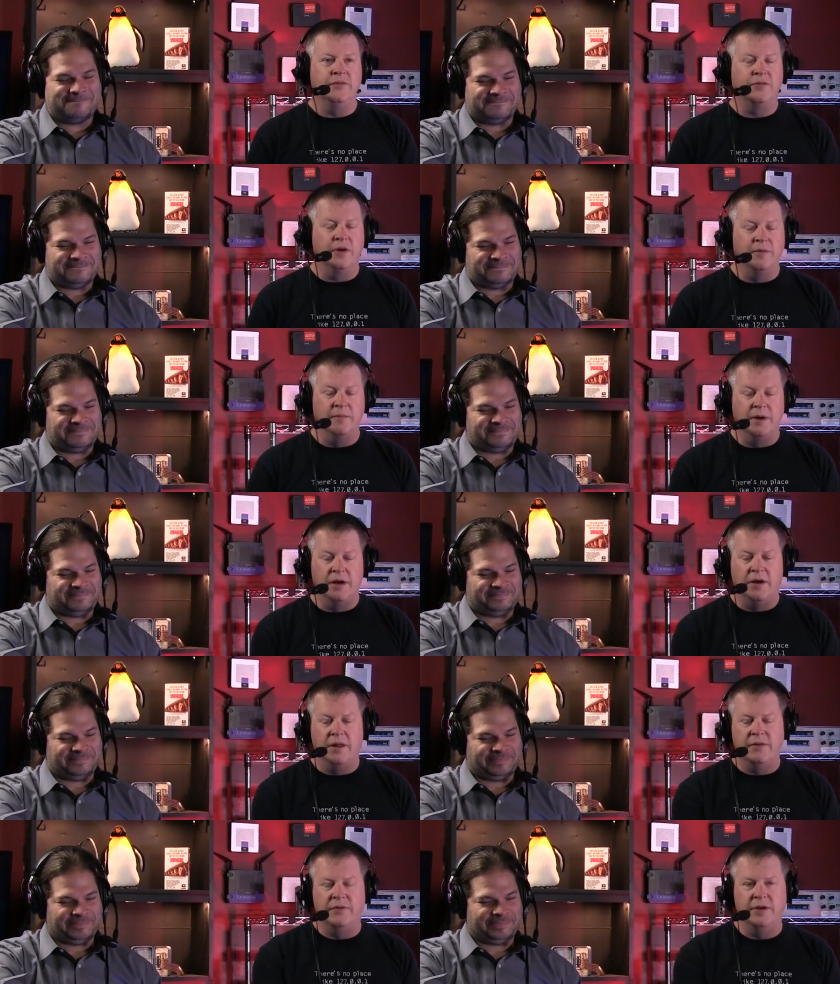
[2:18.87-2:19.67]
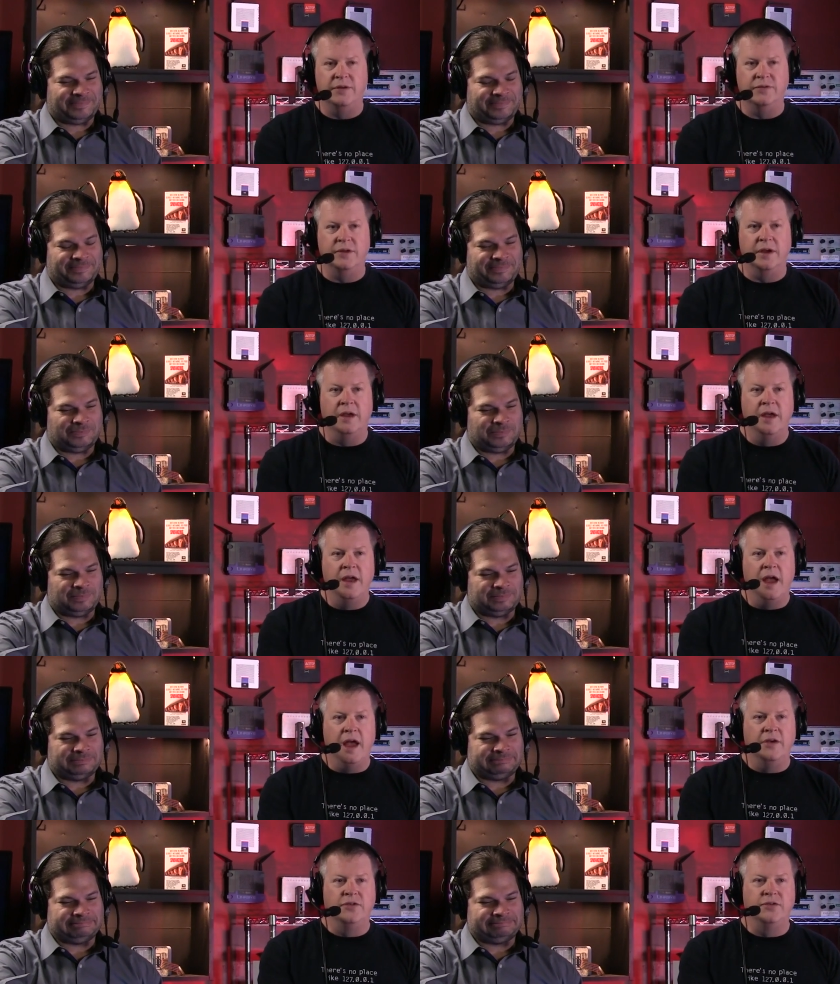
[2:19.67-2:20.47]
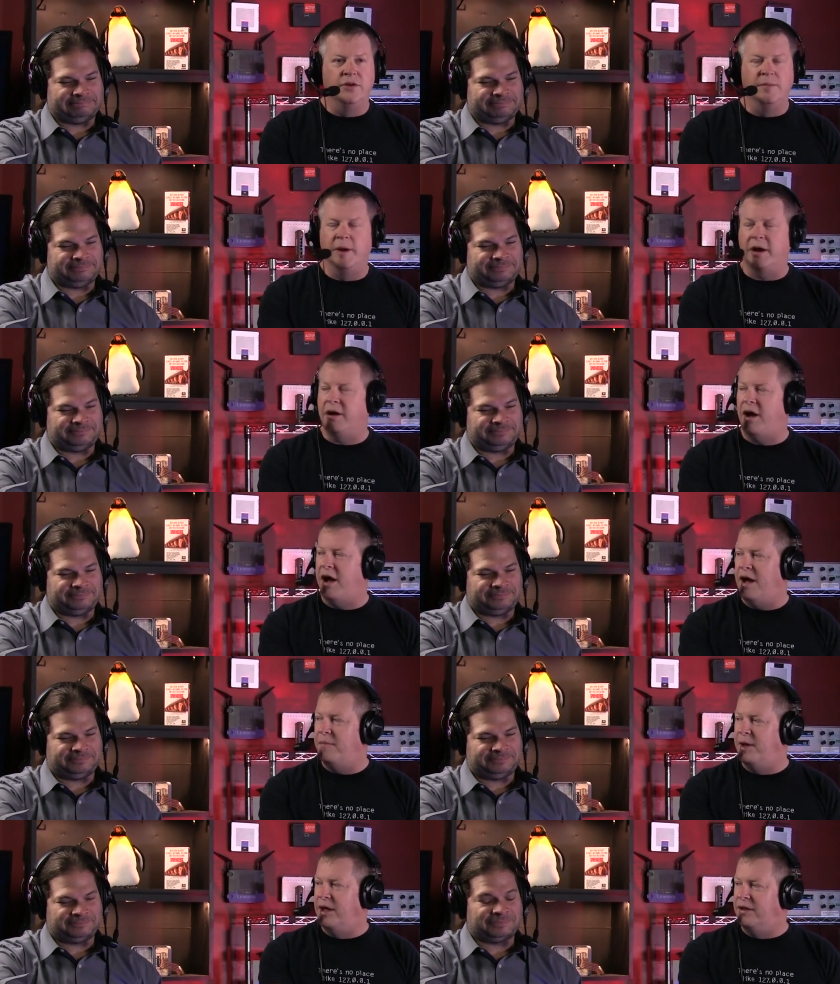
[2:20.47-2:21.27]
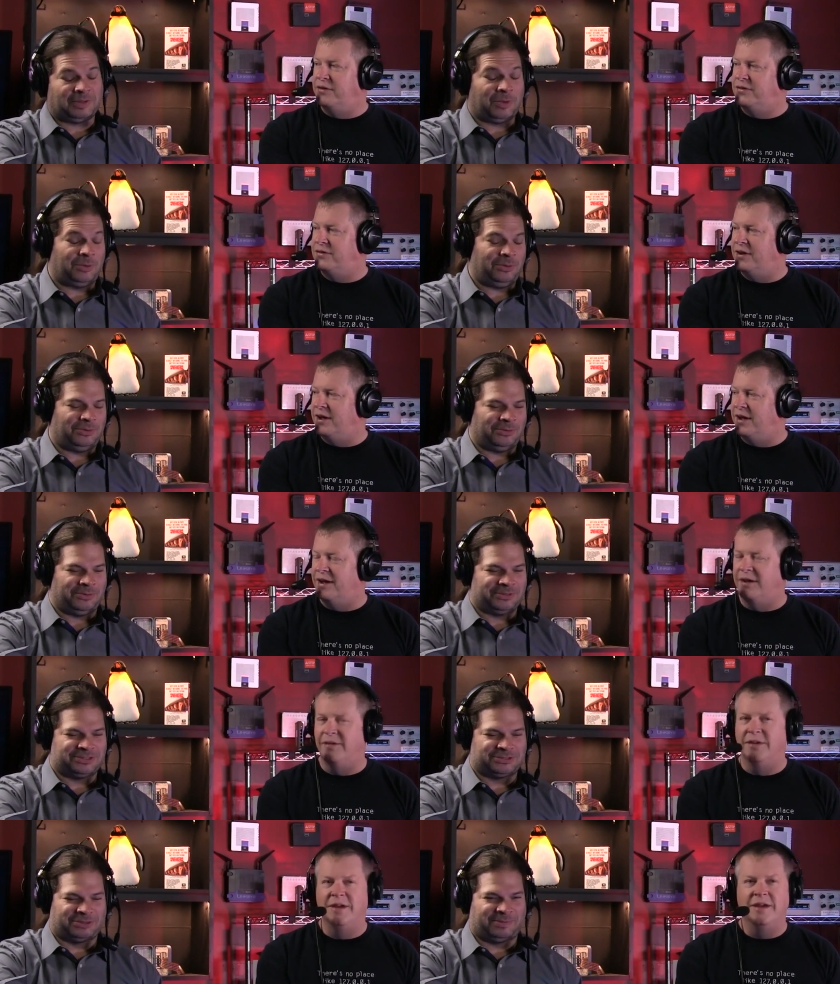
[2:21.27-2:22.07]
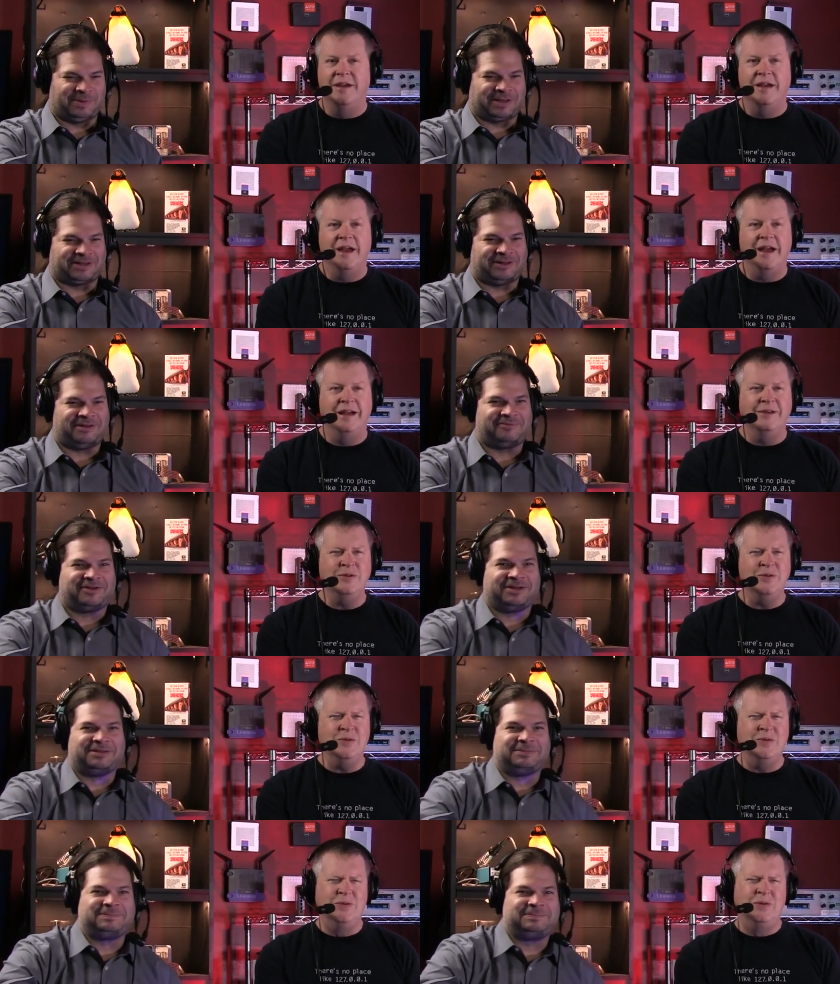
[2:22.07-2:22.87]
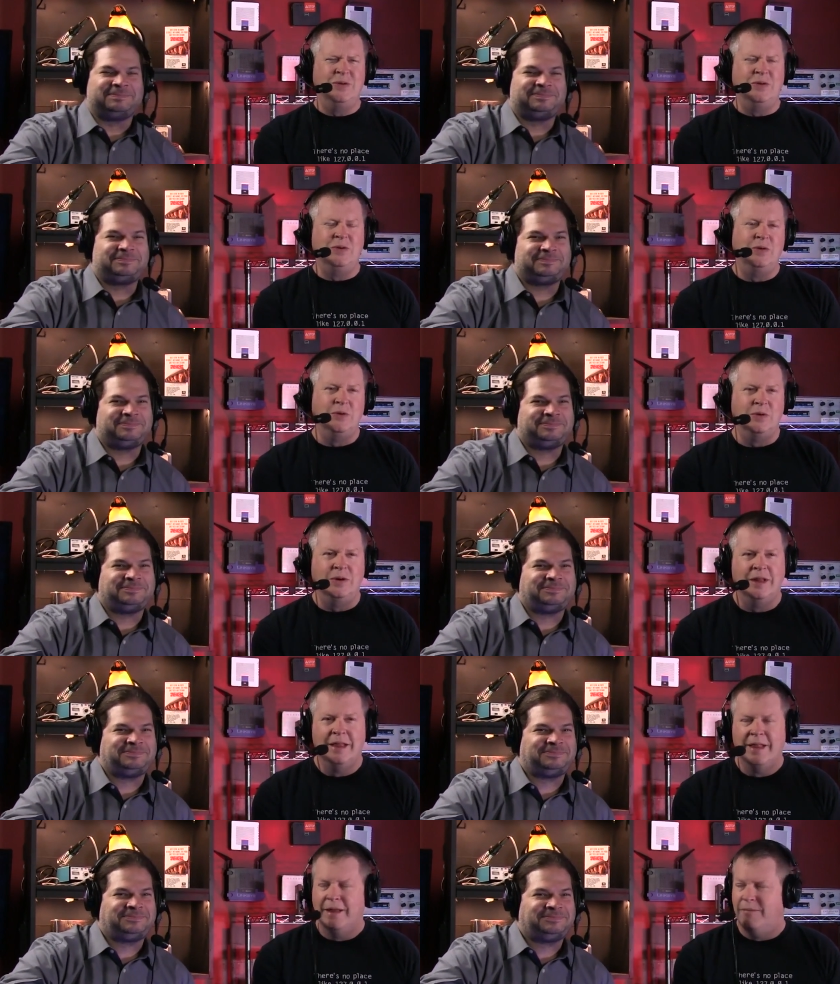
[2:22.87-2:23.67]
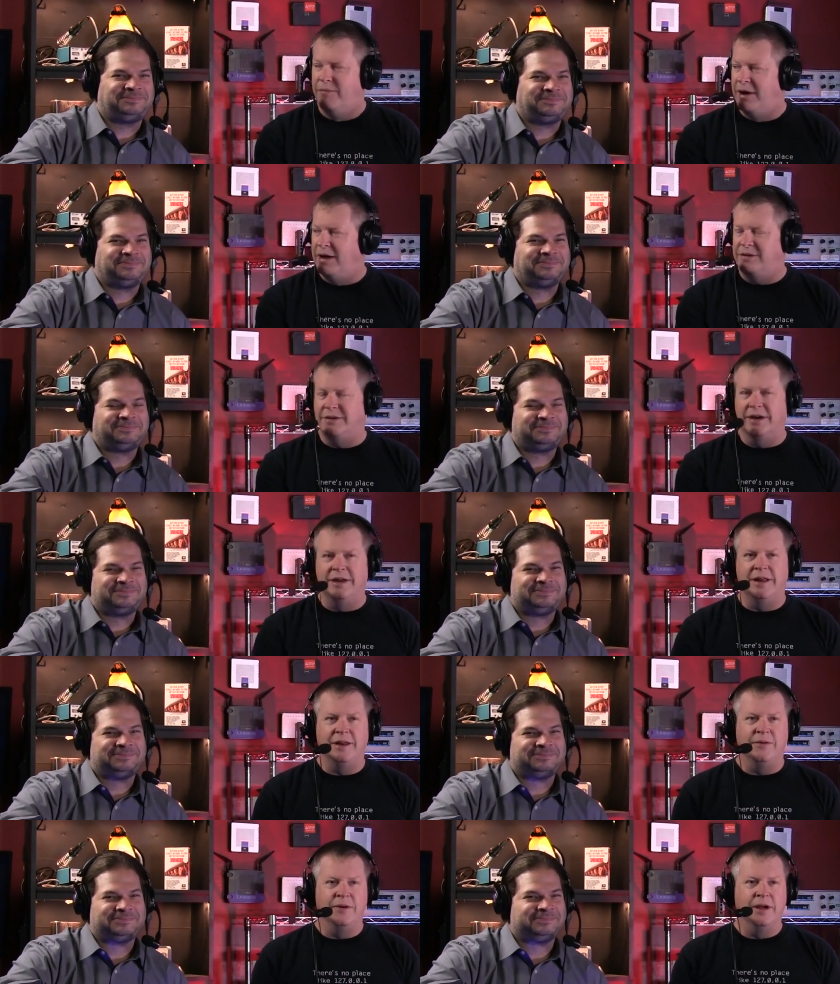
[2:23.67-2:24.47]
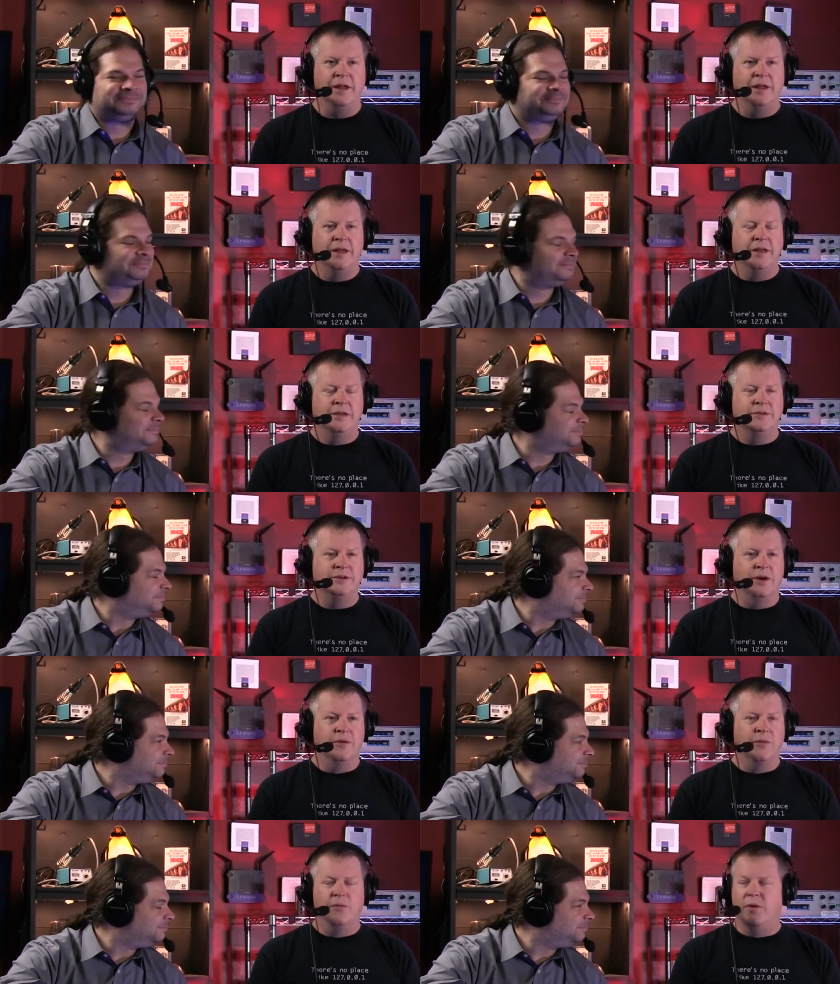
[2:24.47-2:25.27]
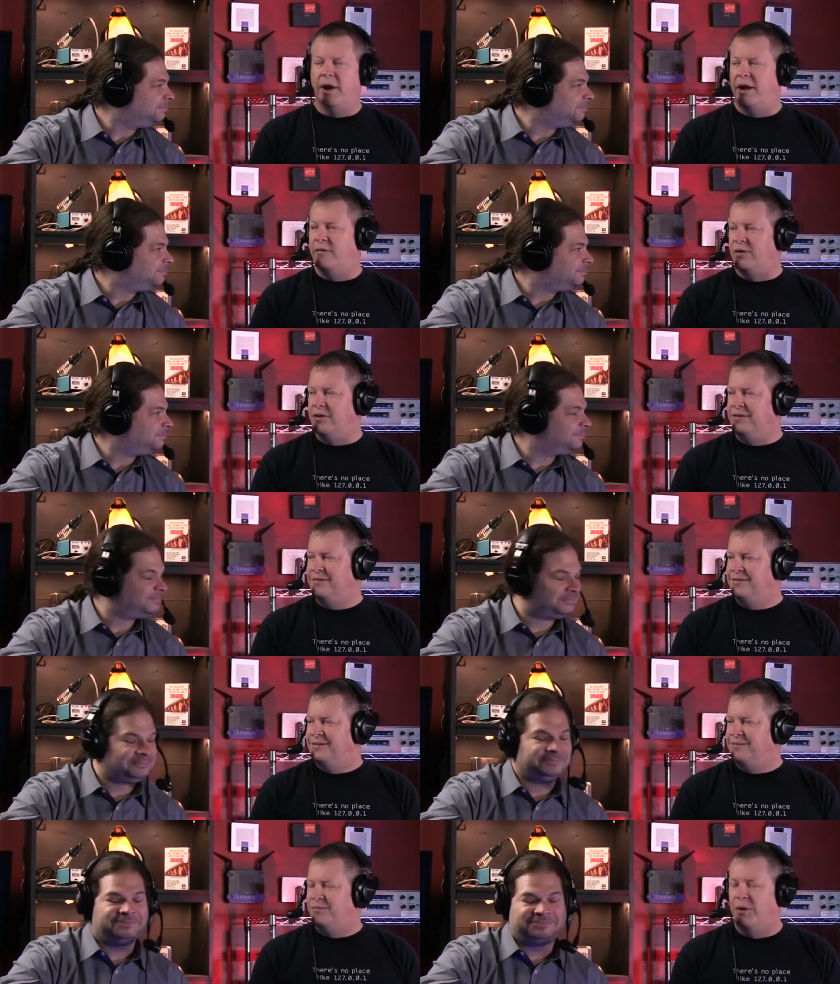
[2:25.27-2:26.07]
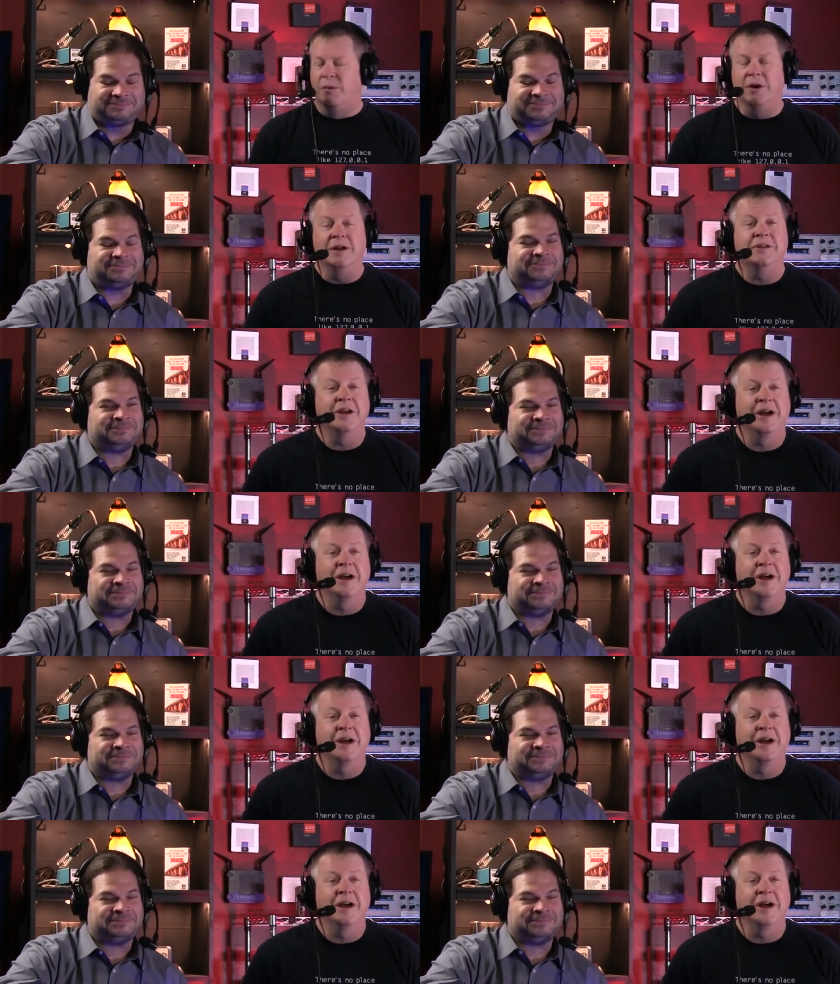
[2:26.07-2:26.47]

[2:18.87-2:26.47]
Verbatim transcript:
Speaker 1: from uh, all of his uh, acerbic comments. Oh, uh, acerbic. Love oh. It. But uh, anyway, so whatever. But we're going to